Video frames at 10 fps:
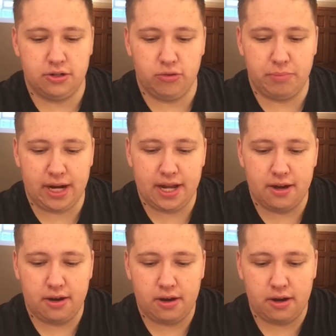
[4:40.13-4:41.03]

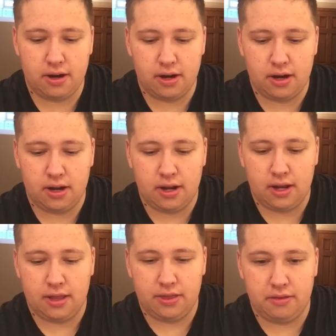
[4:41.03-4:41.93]
Dewpider,
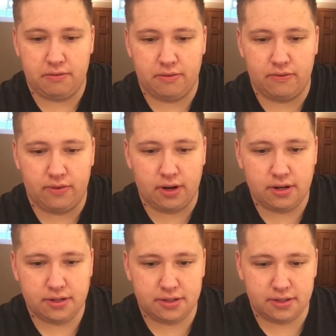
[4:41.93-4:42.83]
the
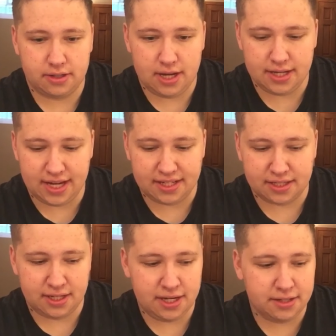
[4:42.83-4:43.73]
reverse is a
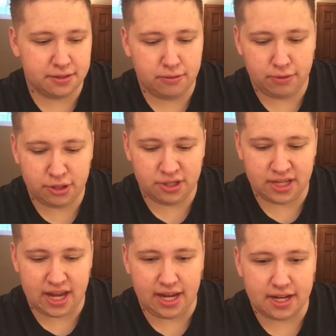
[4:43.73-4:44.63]
Sneasel, which is
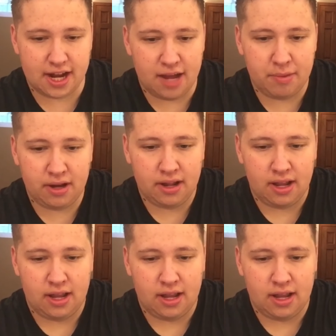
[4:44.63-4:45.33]
a common,